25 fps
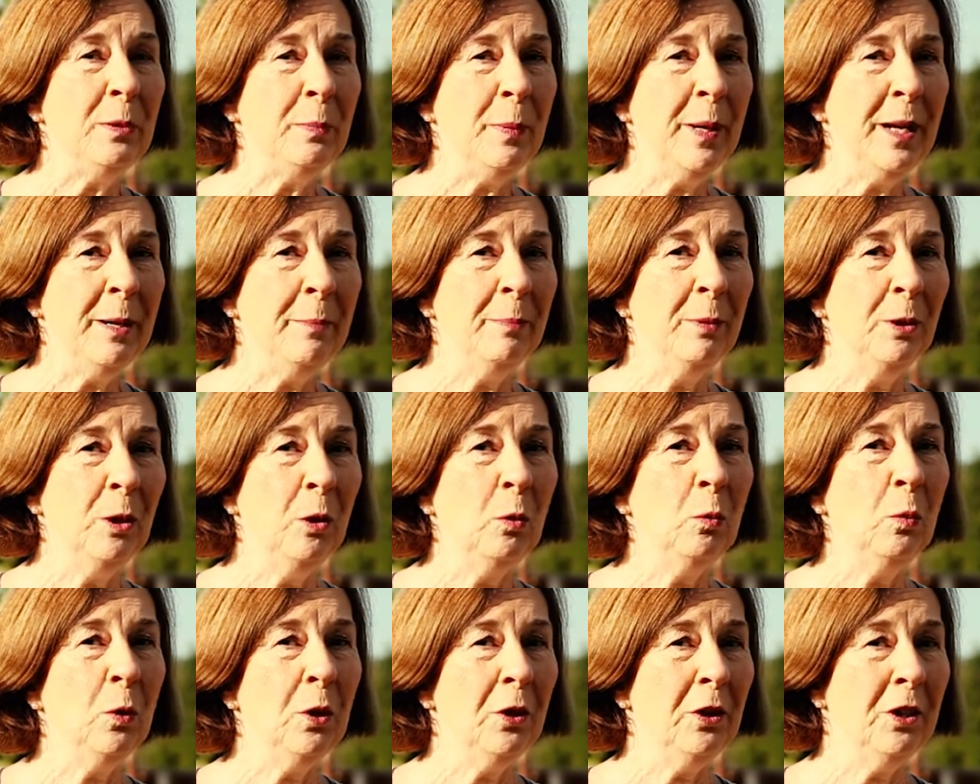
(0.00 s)
people
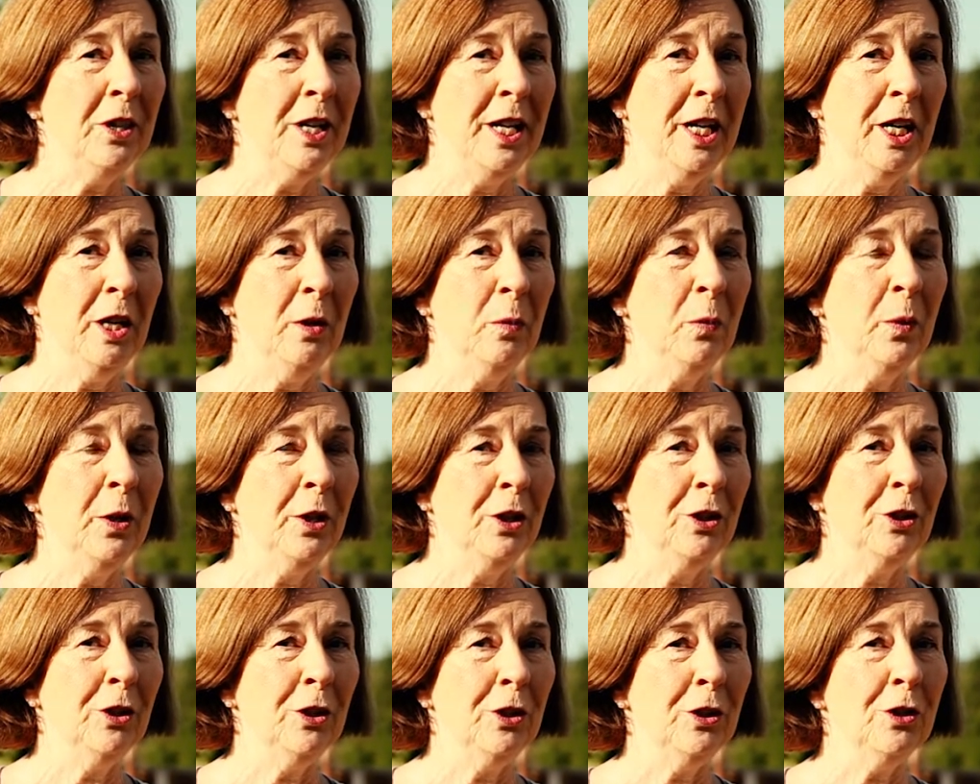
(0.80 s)
were there
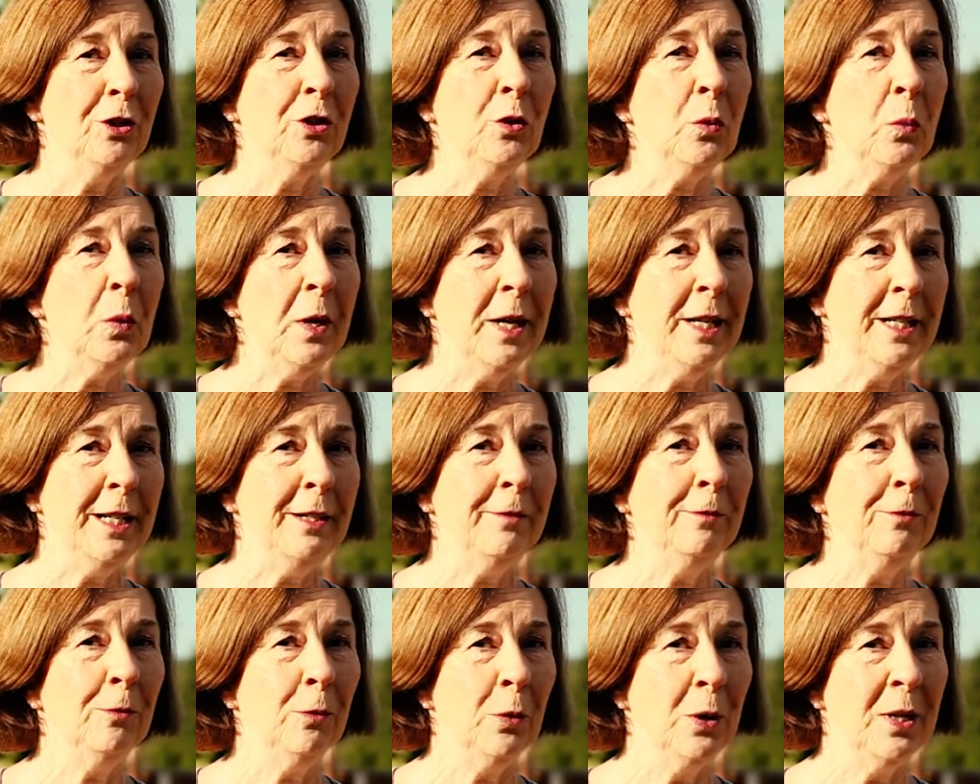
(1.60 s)
with her
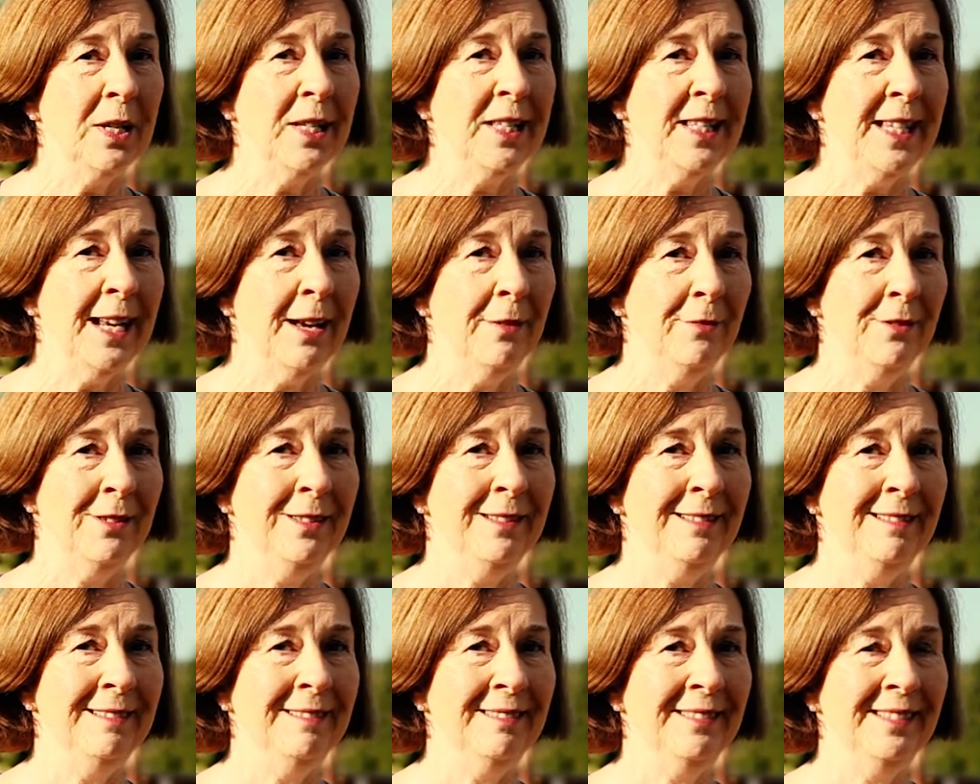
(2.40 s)

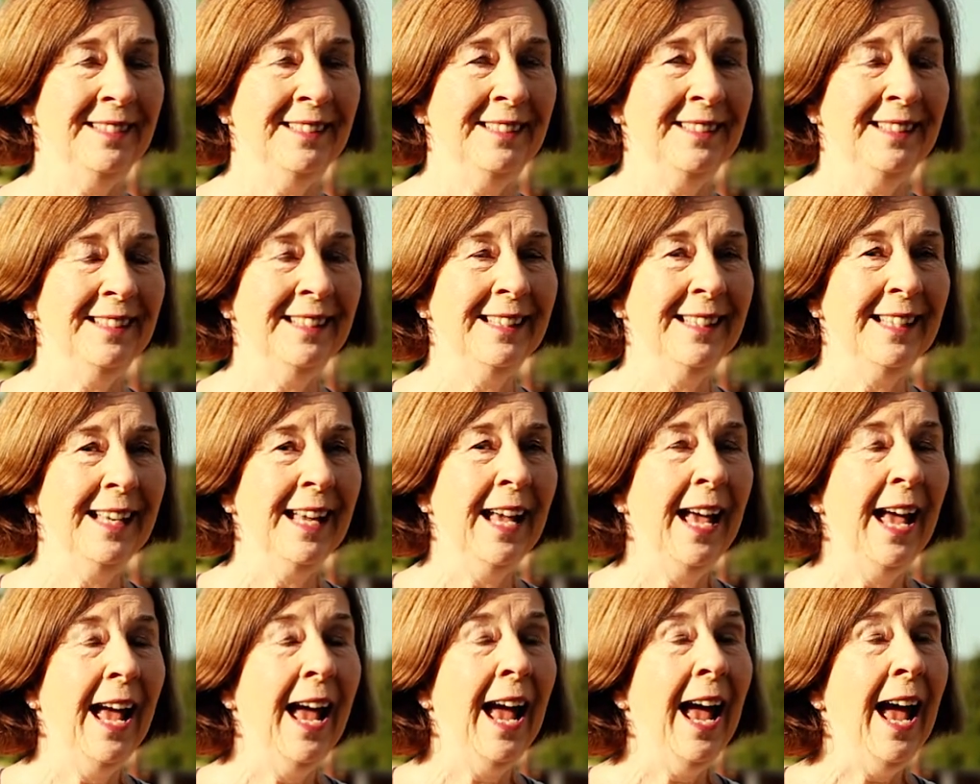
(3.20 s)
24/7.
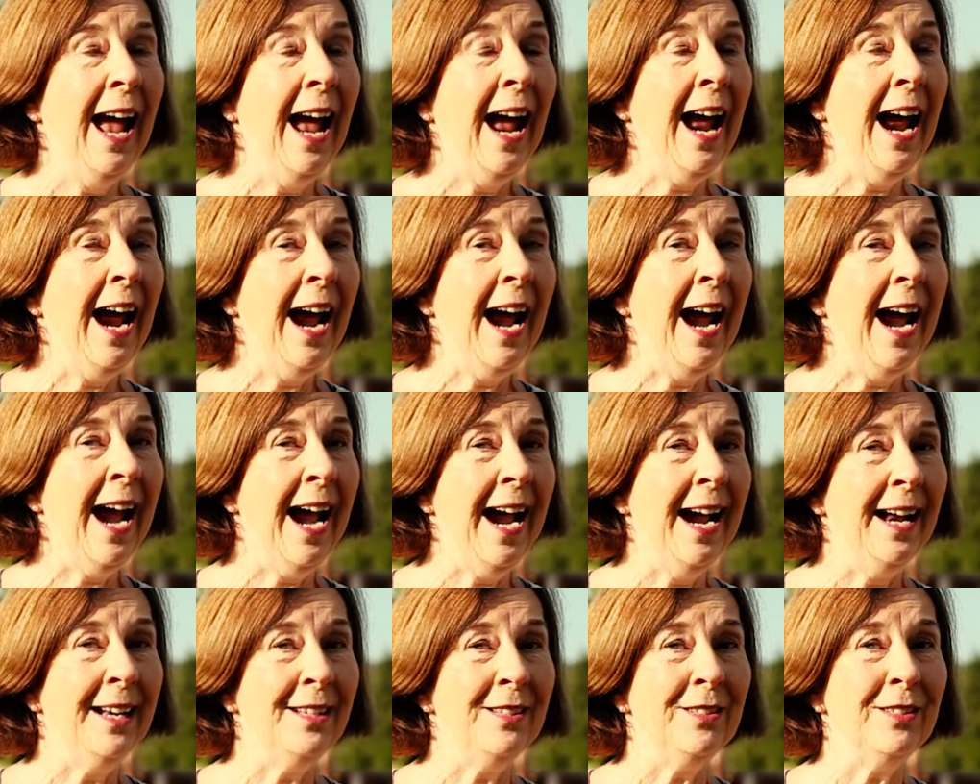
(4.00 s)

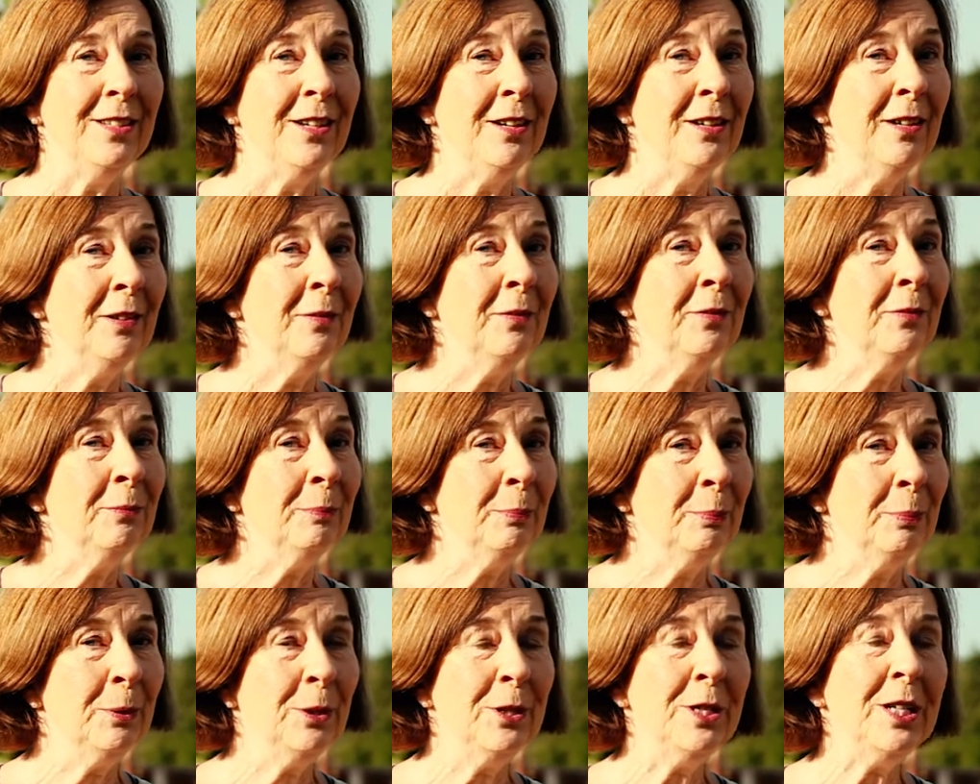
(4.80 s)
And
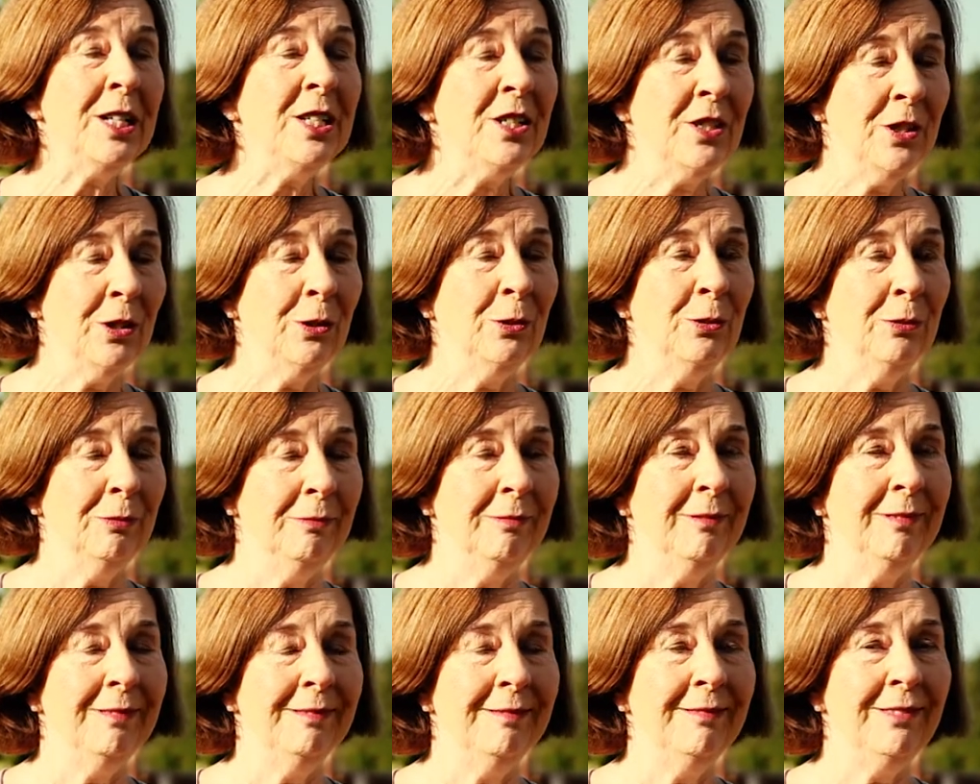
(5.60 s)
pretty
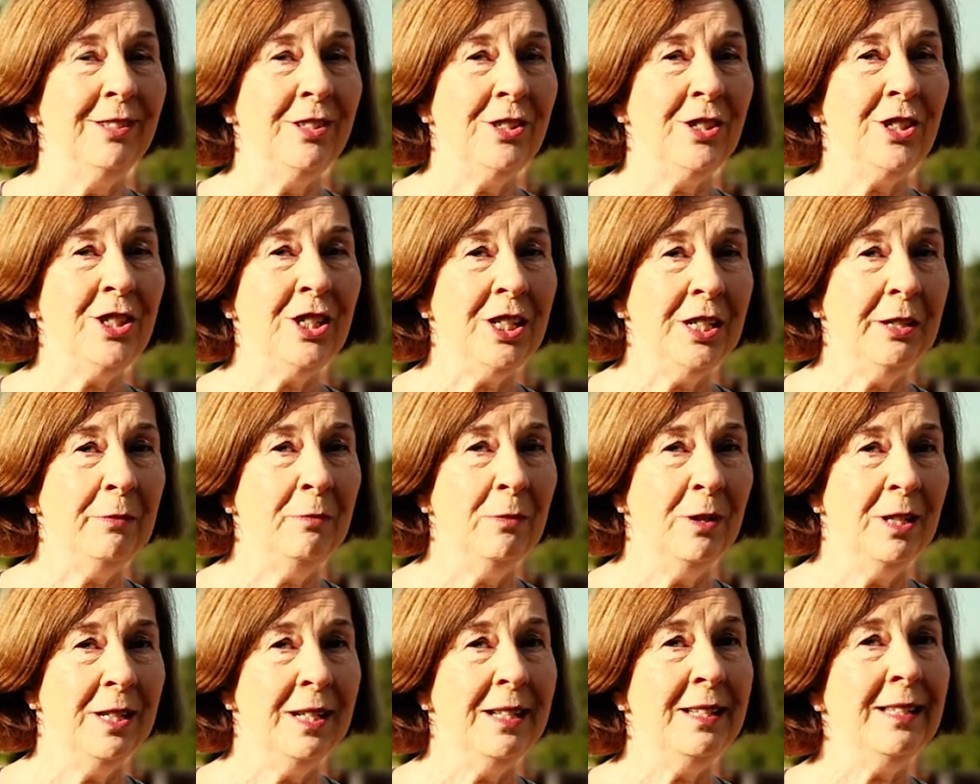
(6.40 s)
soon she
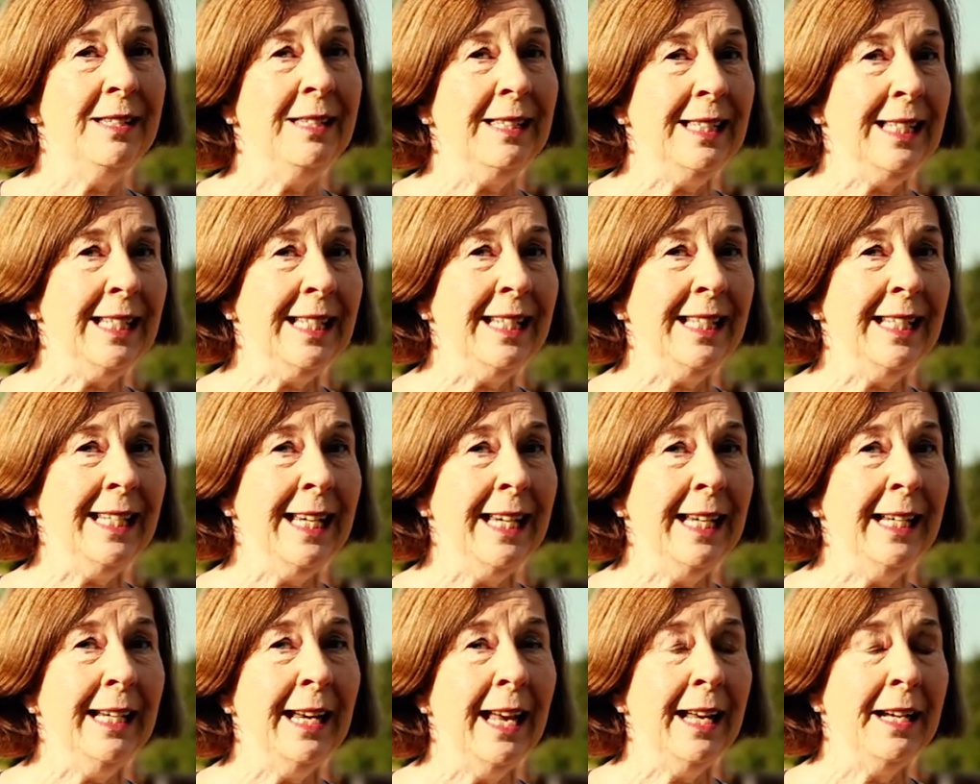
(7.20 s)
was
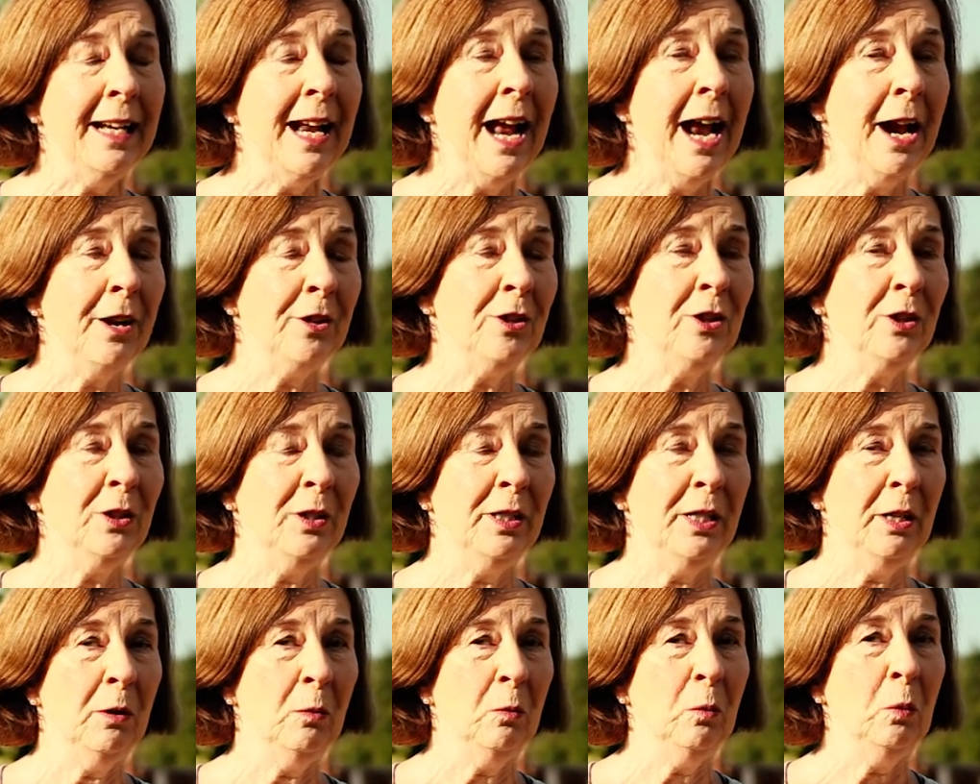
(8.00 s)
eating and
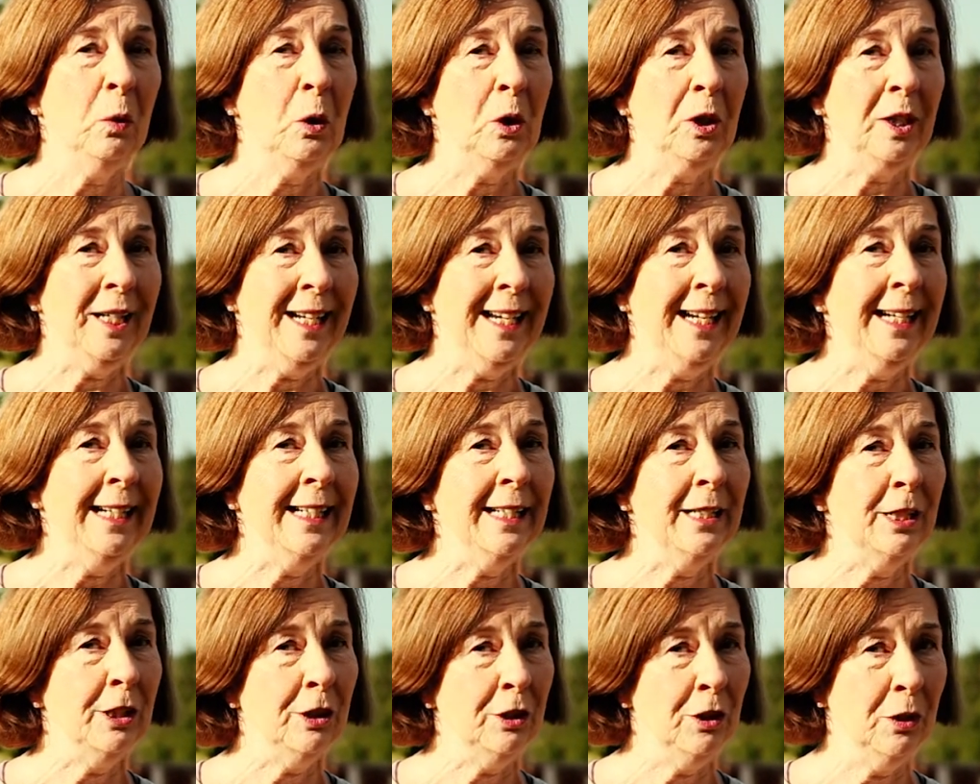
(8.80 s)
actually working
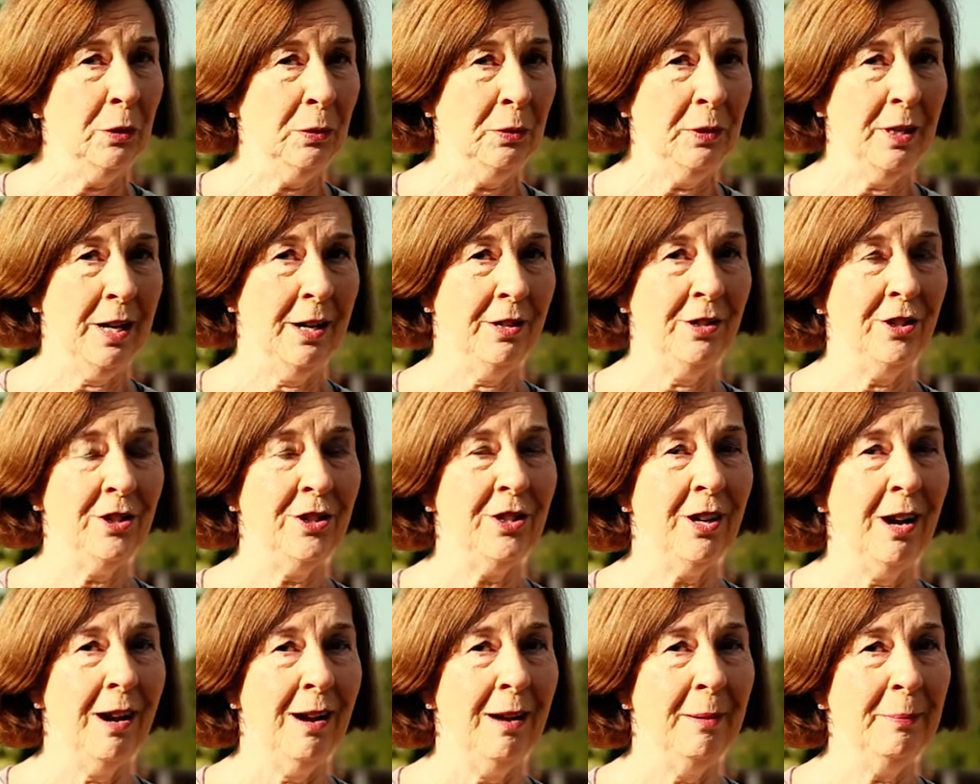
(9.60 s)
in a donut
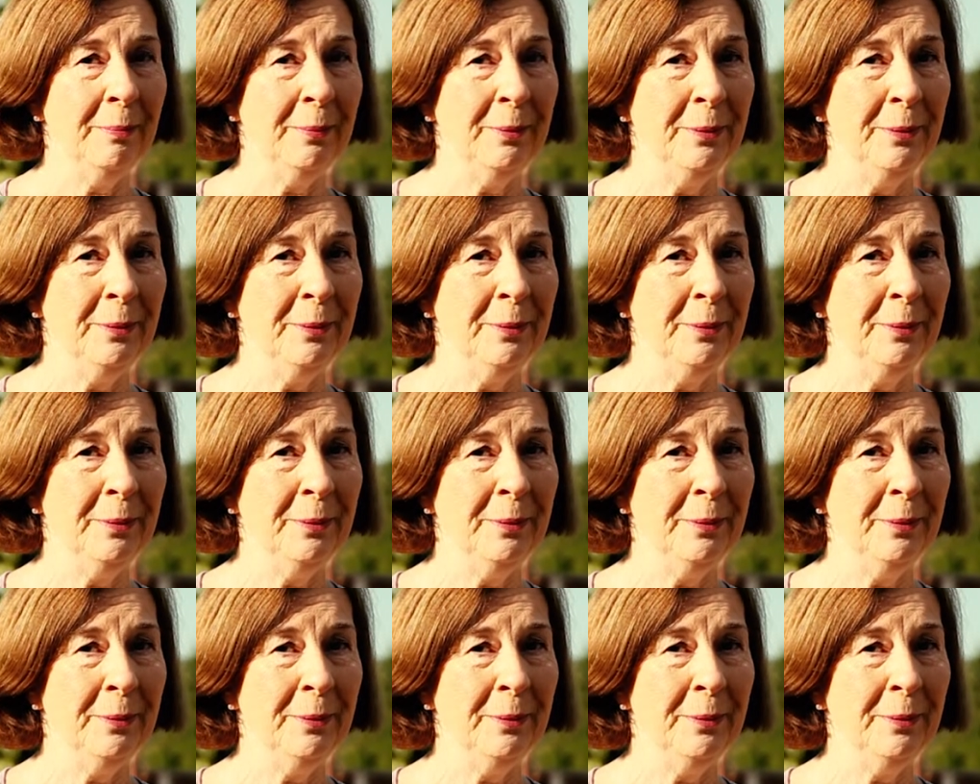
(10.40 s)
shop.